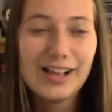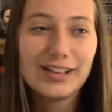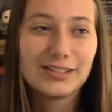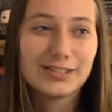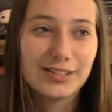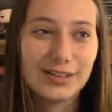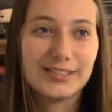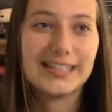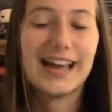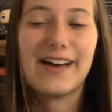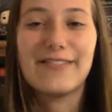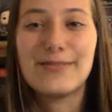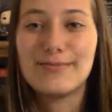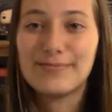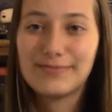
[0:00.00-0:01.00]
so to
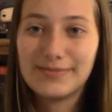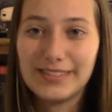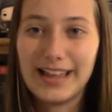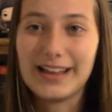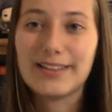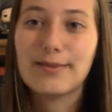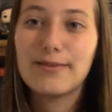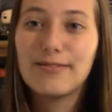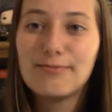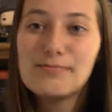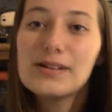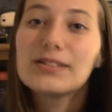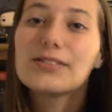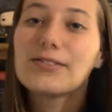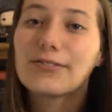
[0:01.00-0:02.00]
have them like
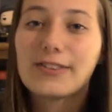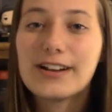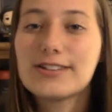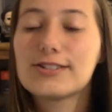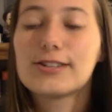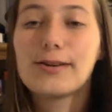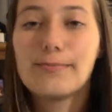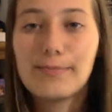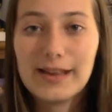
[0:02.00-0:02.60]
build a friendship